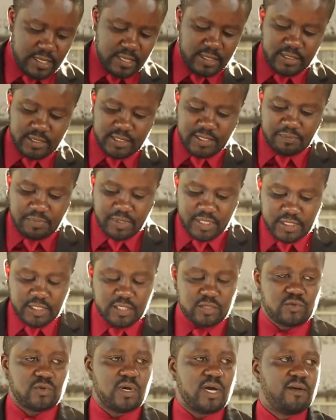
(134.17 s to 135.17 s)
It is a
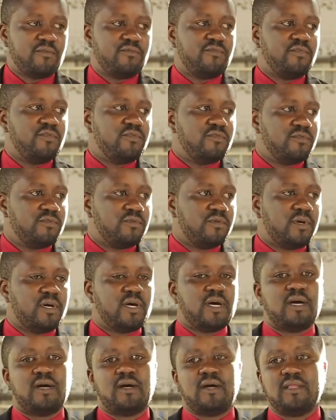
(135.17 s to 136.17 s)
pleasure to have you
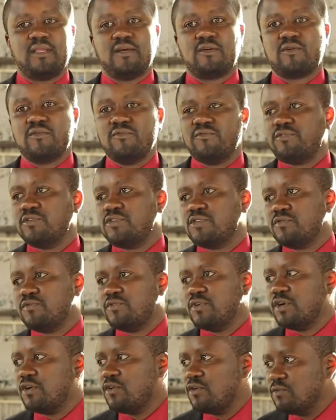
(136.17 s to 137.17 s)
at the comfort
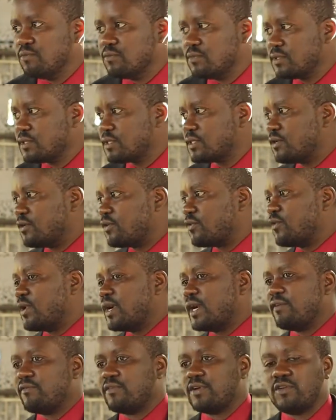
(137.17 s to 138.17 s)
of your homes or
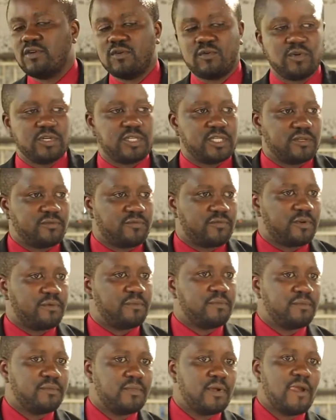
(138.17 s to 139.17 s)
wherever you're watching
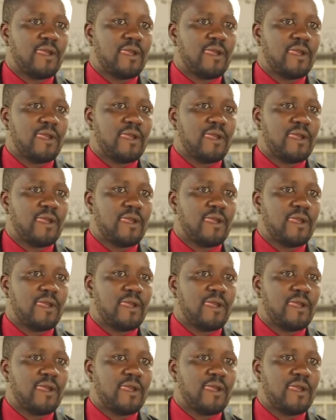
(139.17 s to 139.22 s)
from.